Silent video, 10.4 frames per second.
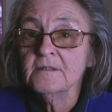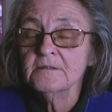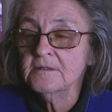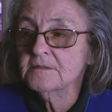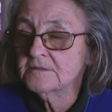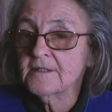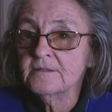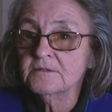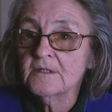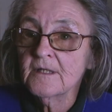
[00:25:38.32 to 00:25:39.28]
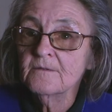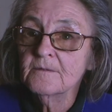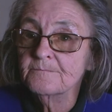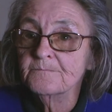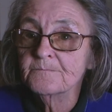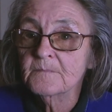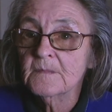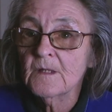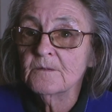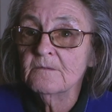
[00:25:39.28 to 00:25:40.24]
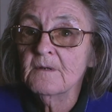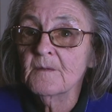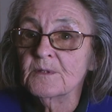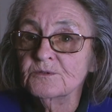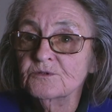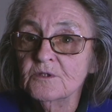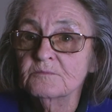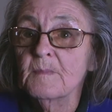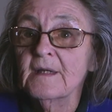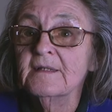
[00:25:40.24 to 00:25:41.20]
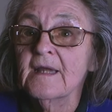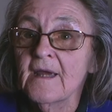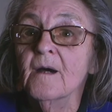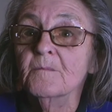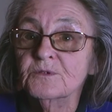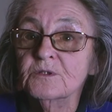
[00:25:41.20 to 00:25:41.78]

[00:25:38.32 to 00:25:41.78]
he said it's a load of rubbish. Just made it up.